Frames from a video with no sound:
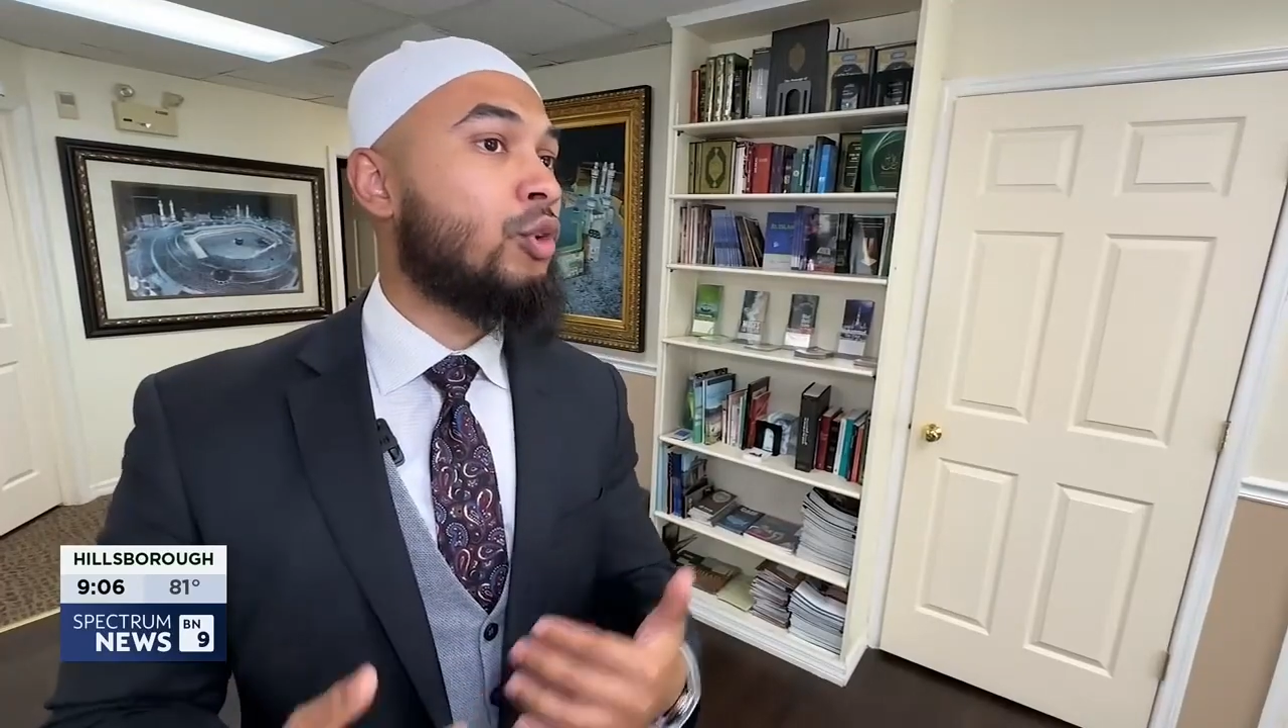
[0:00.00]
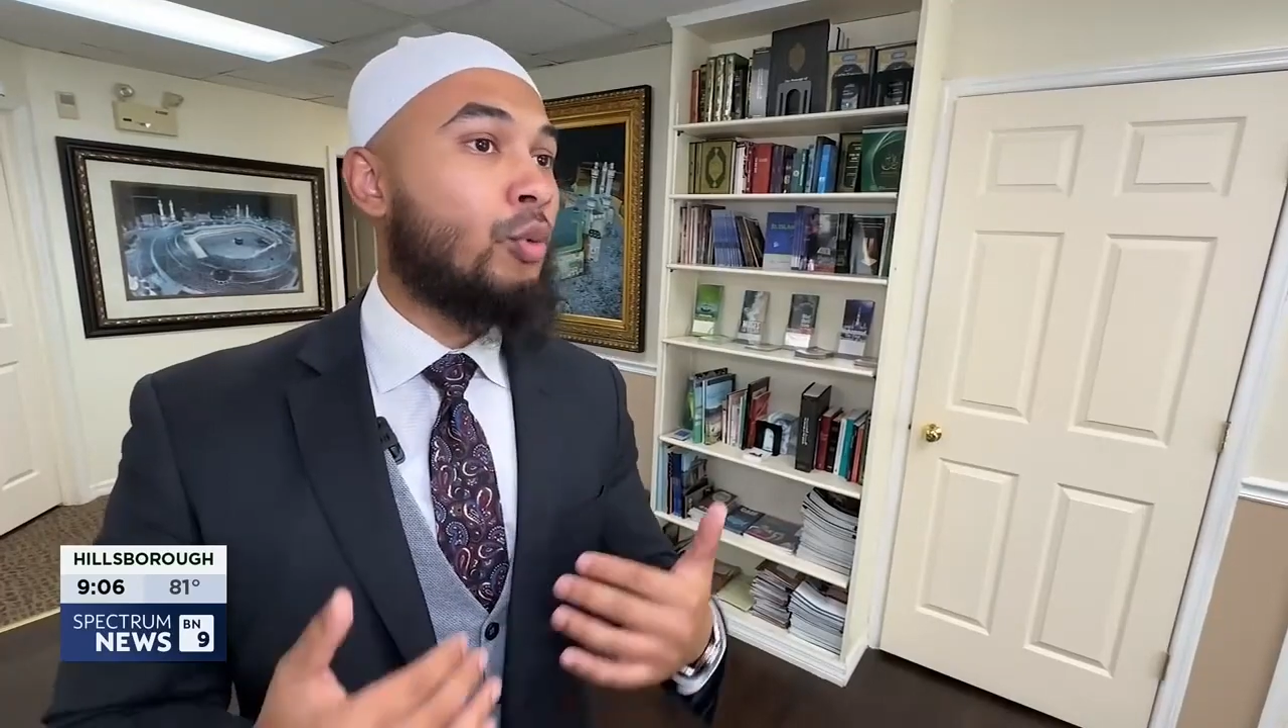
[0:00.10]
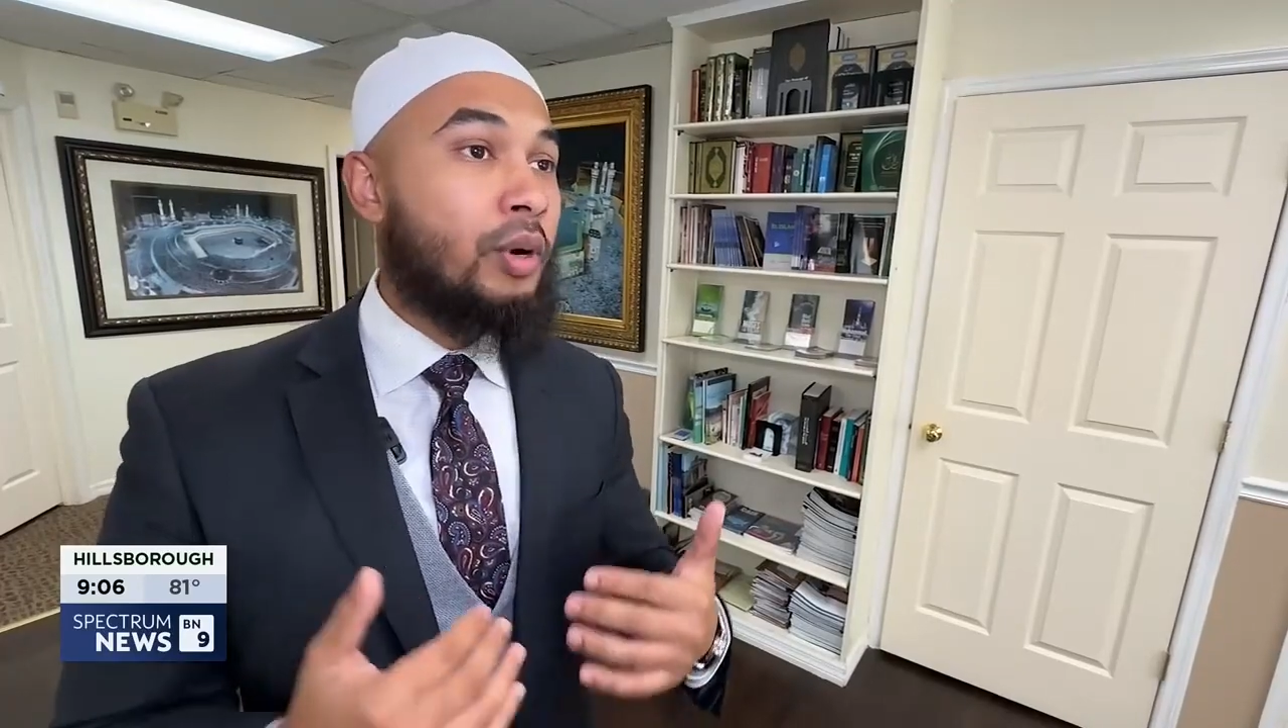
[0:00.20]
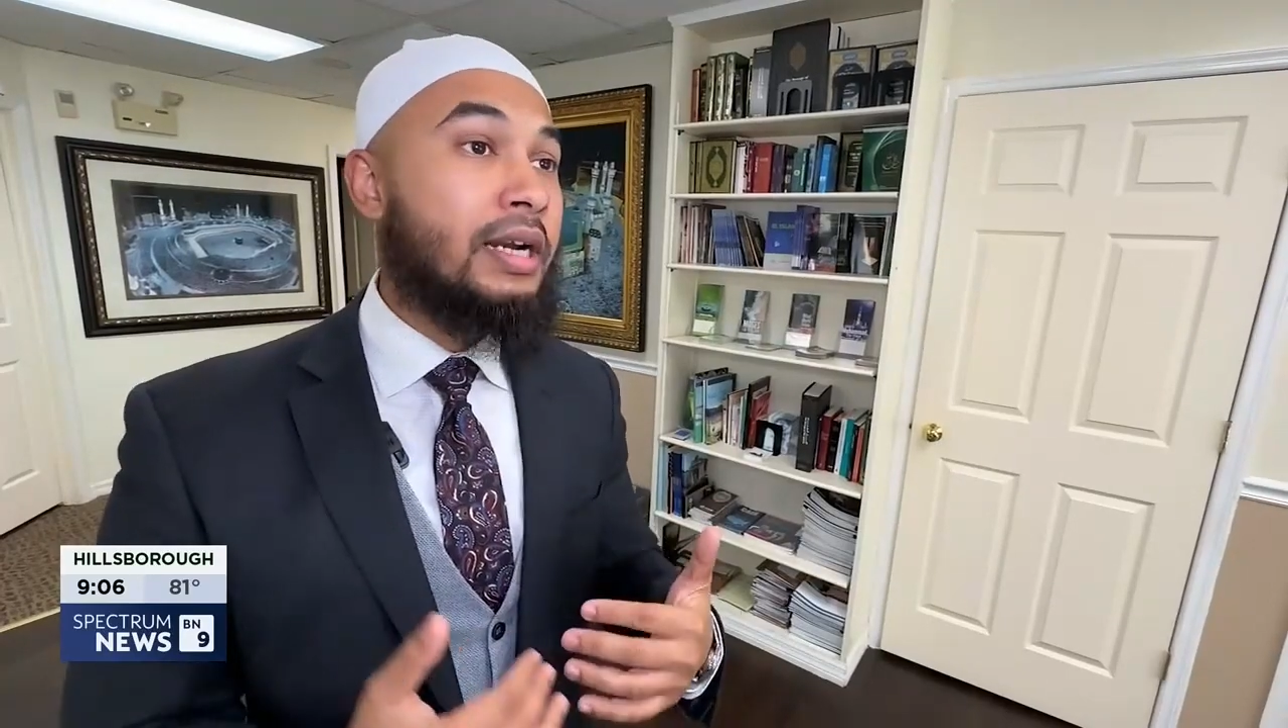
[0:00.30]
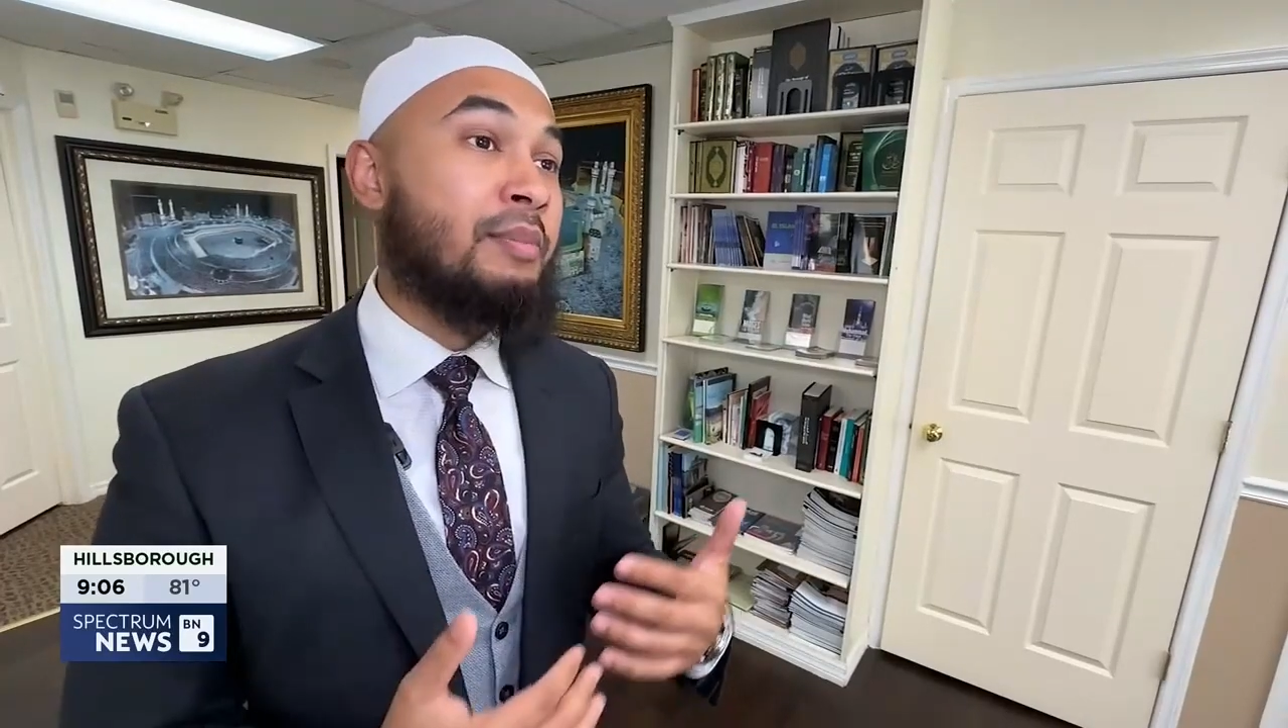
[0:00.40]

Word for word: who are worried